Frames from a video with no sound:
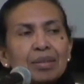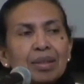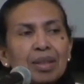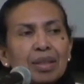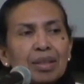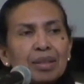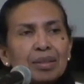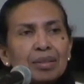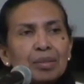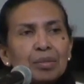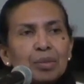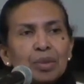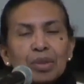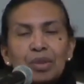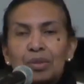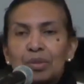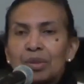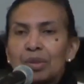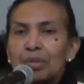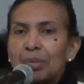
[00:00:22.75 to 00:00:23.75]
uh, there
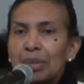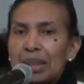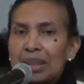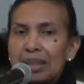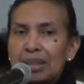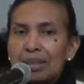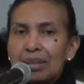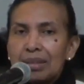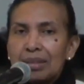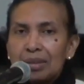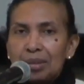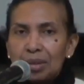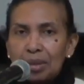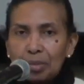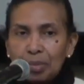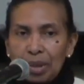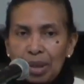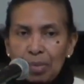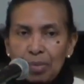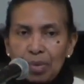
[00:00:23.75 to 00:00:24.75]
was no Spanish
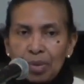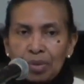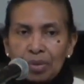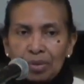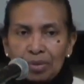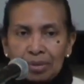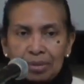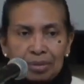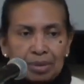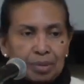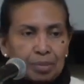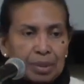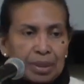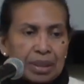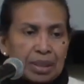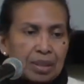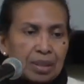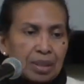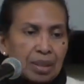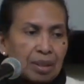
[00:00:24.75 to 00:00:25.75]
newspaper, no
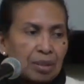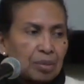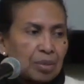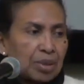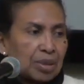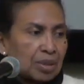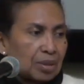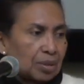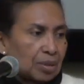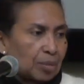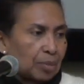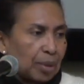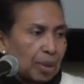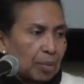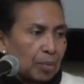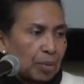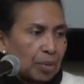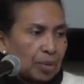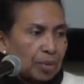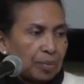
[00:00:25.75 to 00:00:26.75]
Spanish language
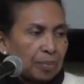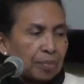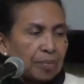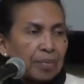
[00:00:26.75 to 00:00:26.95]
newspaper.